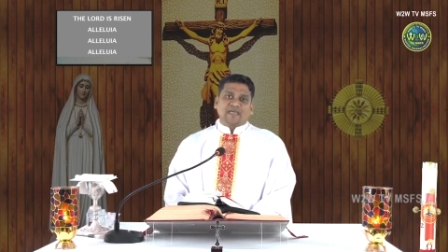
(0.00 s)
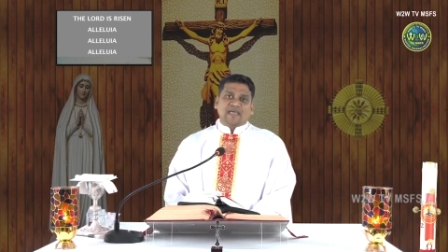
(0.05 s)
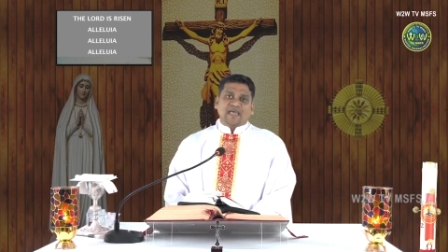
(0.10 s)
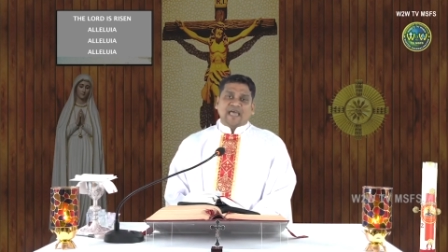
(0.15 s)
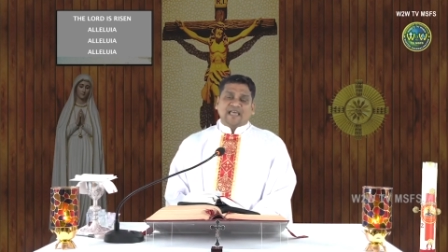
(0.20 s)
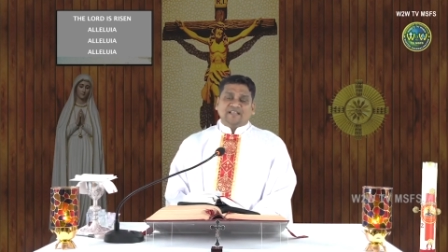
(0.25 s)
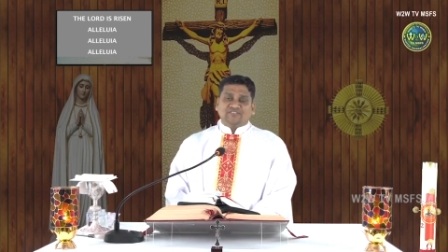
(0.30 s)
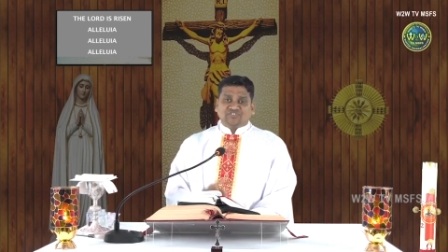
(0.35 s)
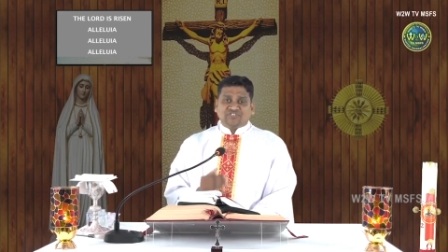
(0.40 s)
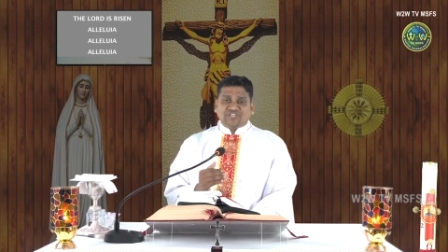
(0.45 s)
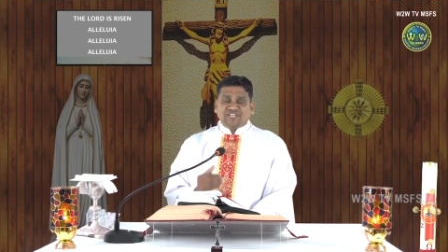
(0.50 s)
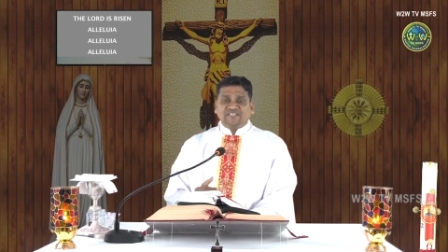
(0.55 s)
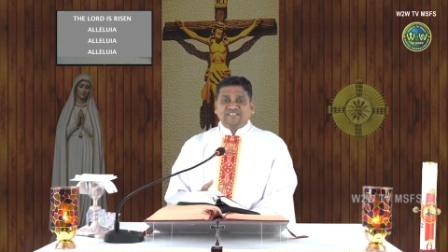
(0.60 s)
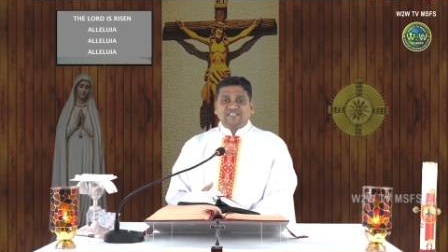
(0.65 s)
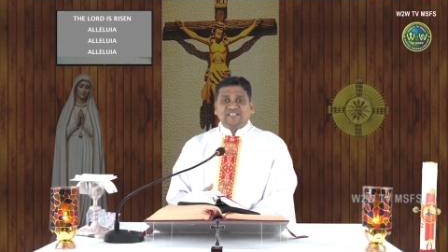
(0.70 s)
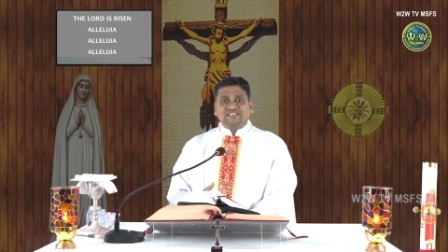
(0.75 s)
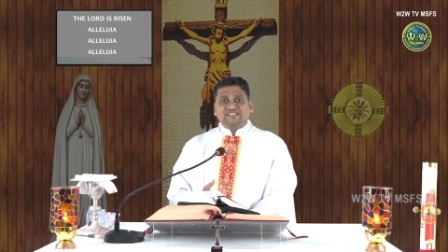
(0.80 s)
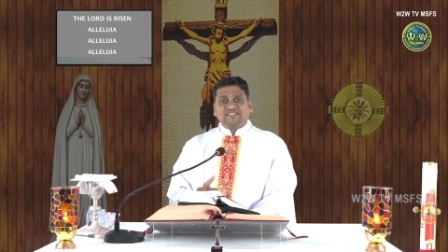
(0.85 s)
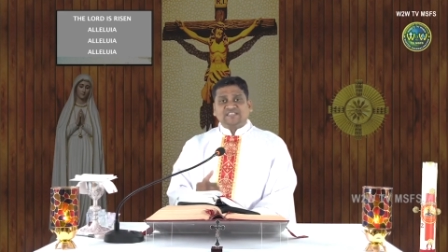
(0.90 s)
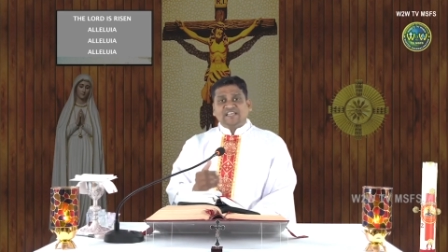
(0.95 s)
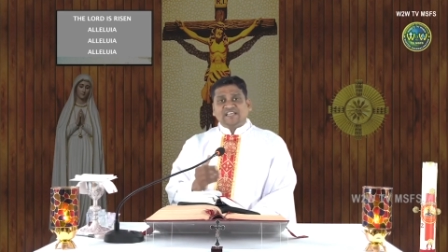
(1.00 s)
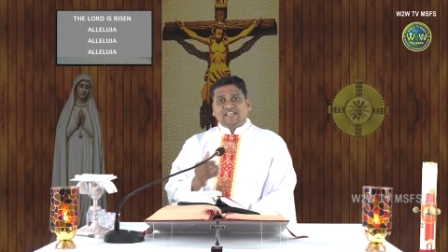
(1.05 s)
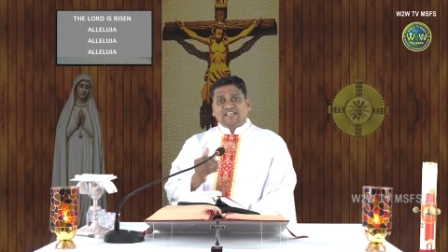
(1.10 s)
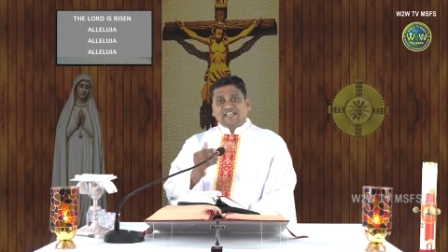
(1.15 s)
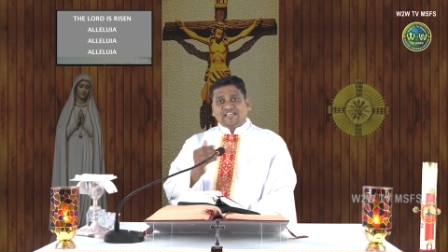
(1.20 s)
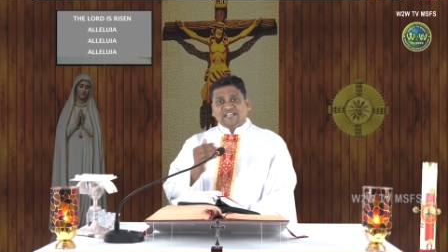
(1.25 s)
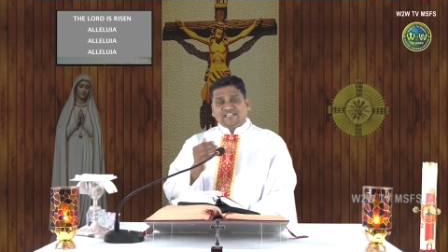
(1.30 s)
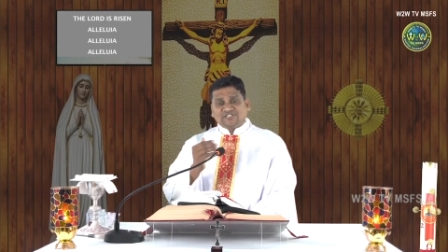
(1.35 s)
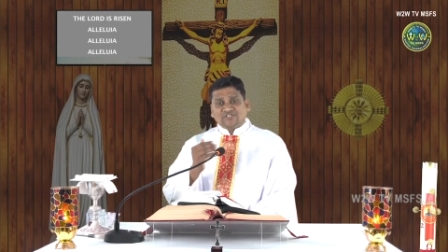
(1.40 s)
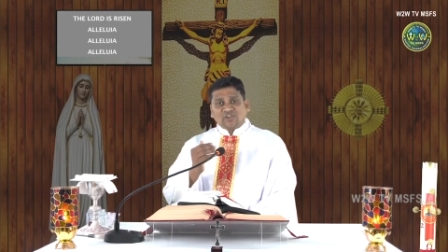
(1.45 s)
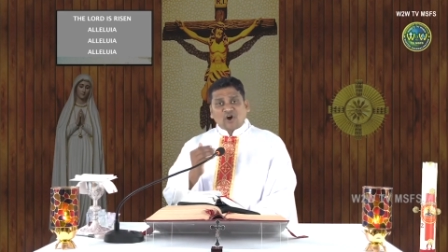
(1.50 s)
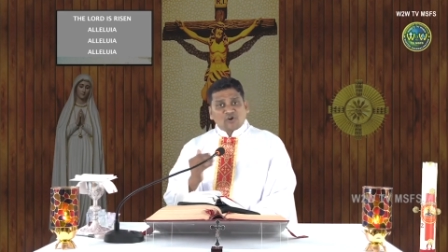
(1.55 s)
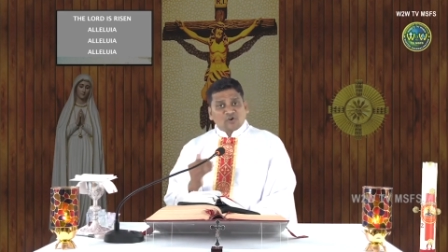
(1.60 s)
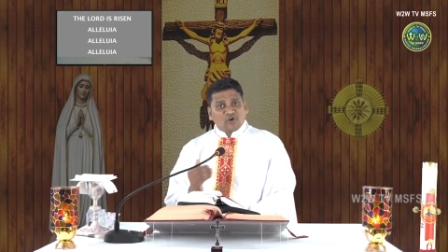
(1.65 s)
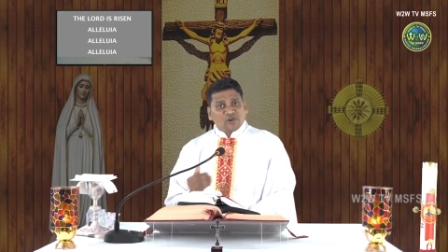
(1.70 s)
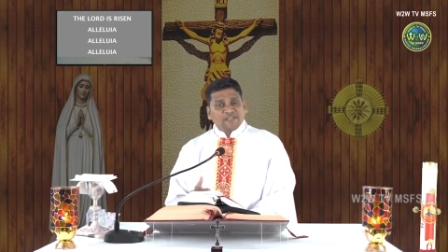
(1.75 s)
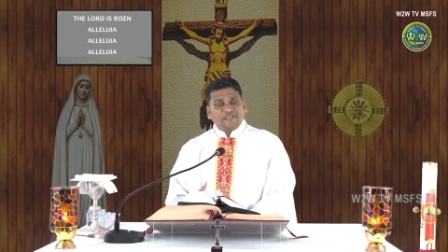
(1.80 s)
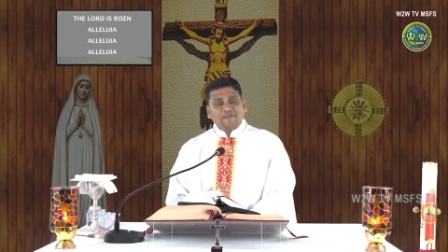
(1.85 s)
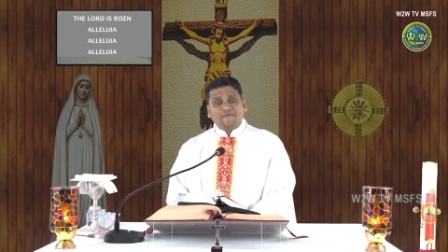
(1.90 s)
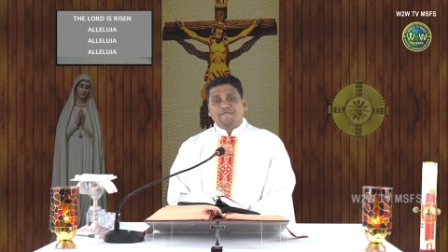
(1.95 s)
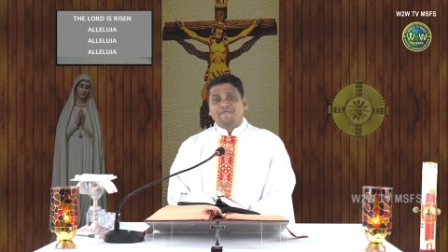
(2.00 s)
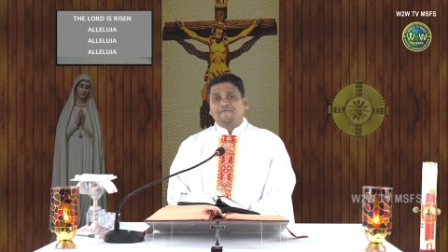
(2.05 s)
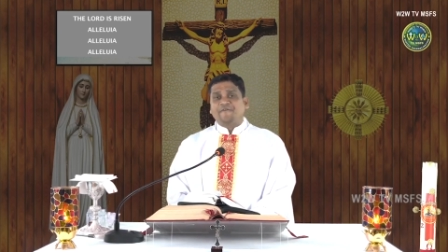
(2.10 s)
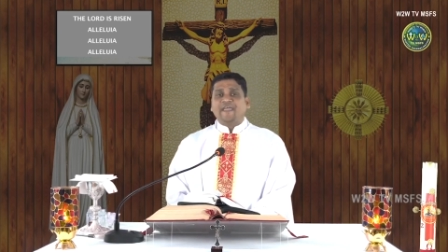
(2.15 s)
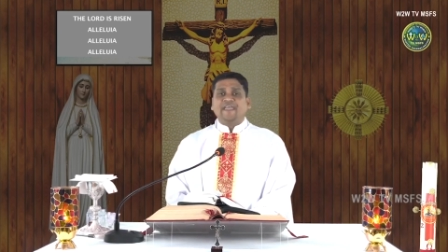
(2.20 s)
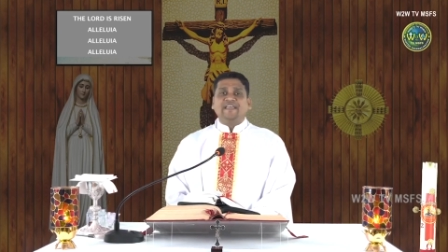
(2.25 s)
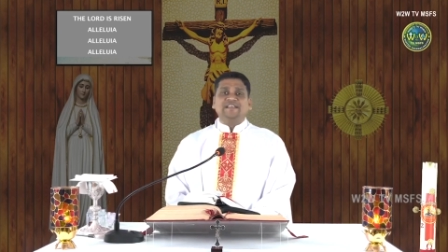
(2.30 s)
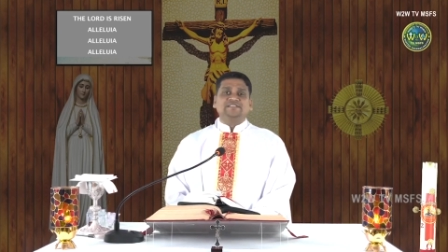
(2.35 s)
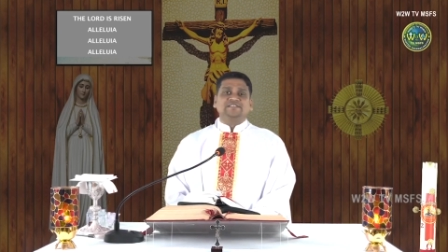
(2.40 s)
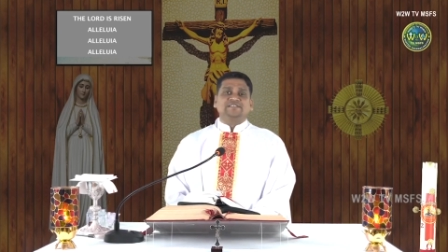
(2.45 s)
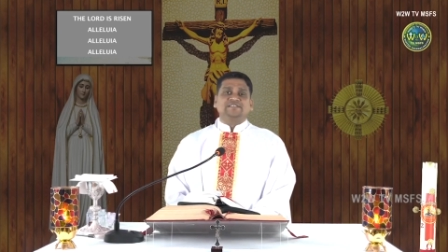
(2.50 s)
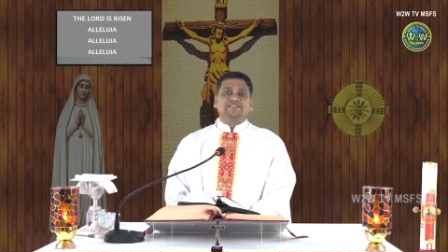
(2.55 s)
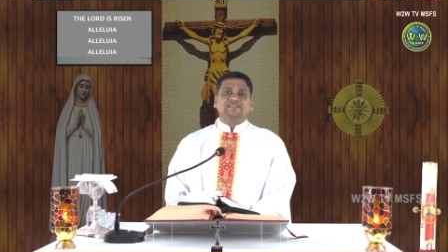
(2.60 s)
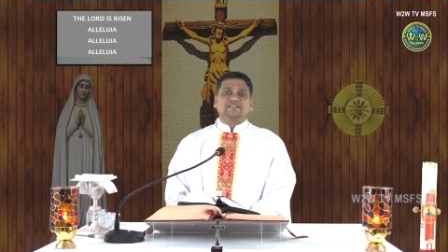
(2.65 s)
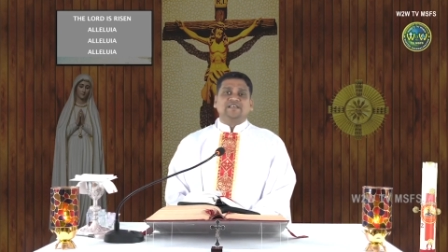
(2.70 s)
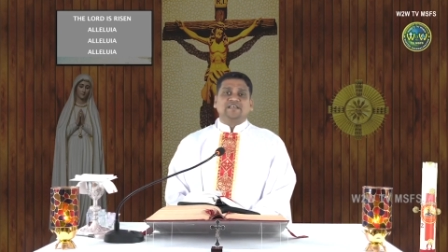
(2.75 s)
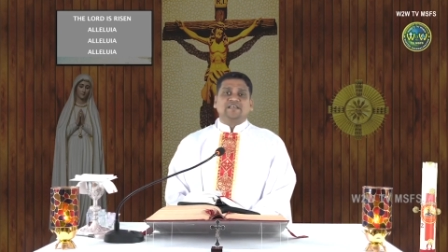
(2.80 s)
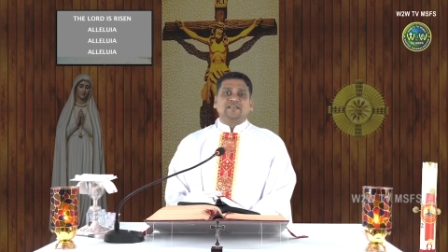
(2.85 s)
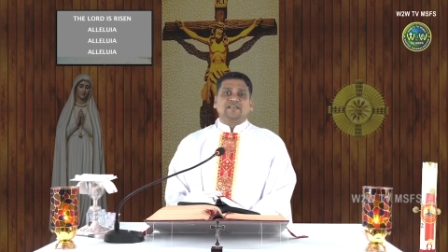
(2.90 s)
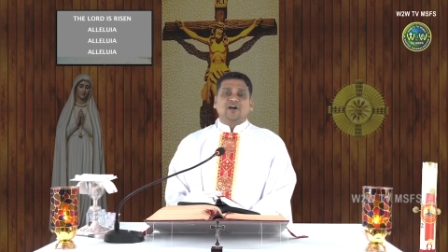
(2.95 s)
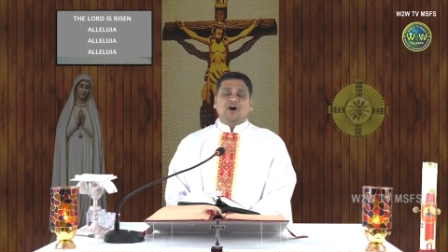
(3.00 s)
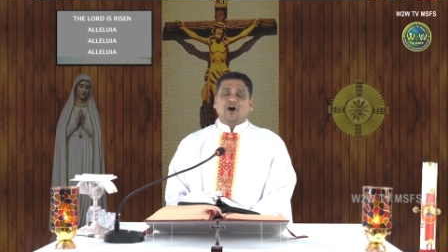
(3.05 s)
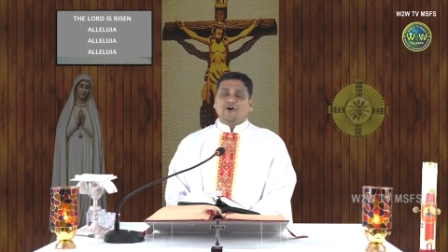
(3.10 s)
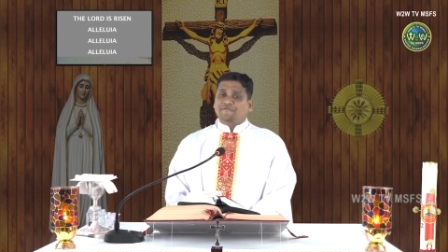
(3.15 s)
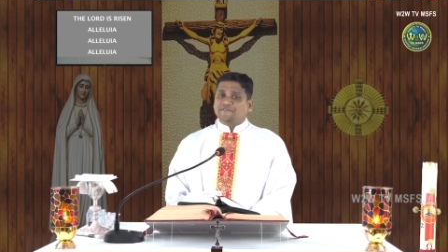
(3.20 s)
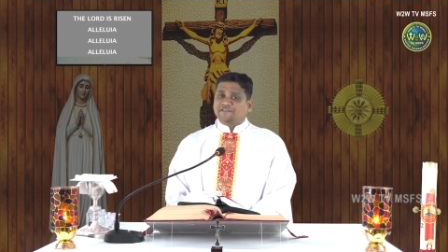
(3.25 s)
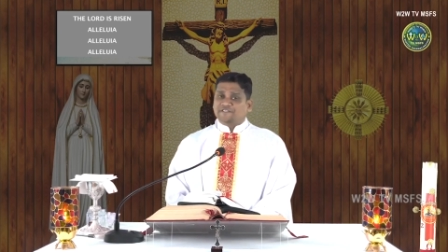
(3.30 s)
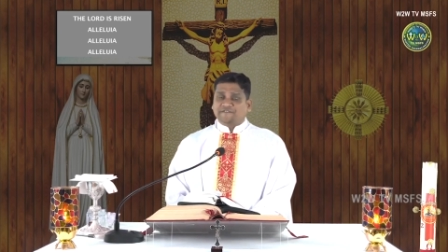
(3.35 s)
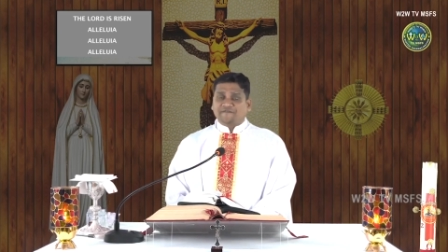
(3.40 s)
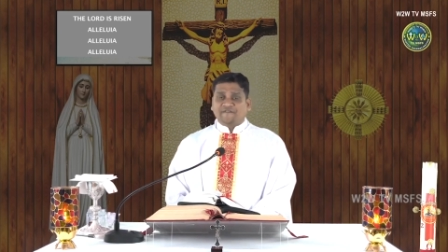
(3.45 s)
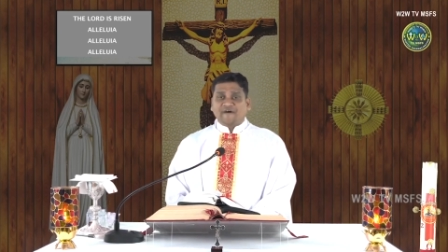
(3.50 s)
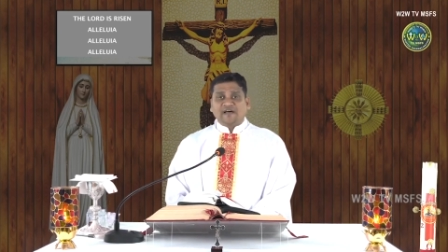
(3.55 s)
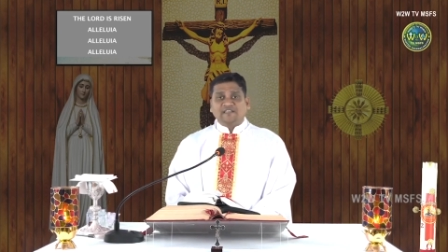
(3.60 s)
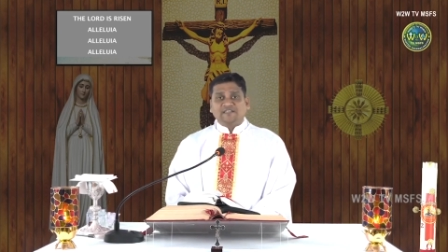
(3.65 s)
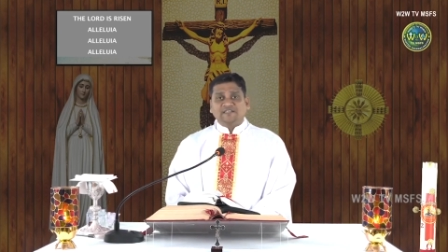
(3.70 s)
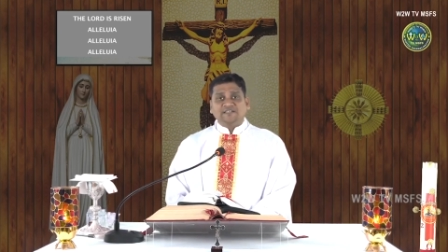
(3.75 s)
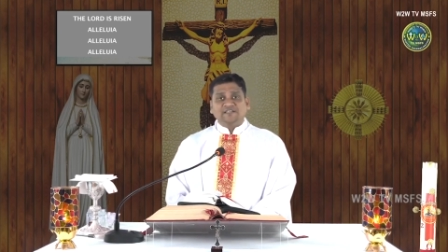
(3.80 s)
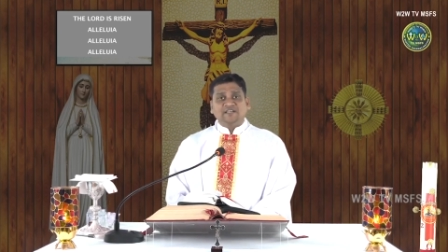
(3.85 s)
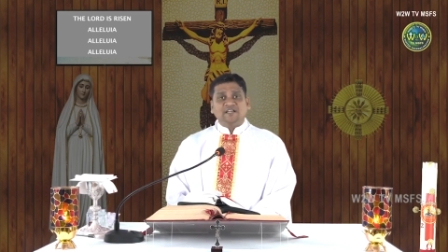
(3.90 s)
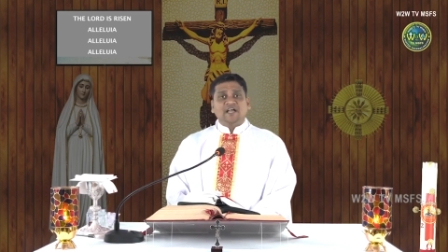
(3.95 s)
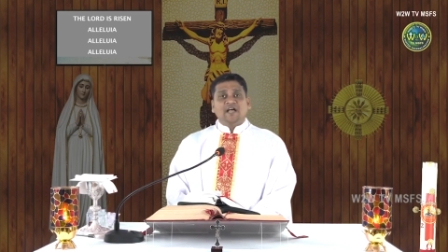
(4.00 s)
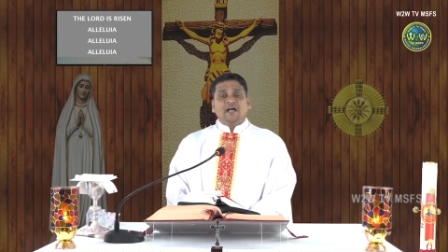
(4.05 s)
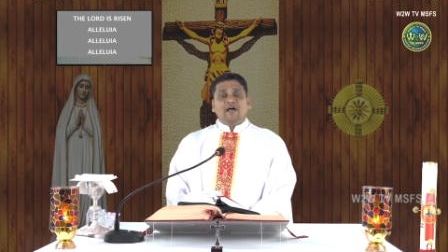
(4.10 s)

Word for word: And Jesus is not only the face of his Father,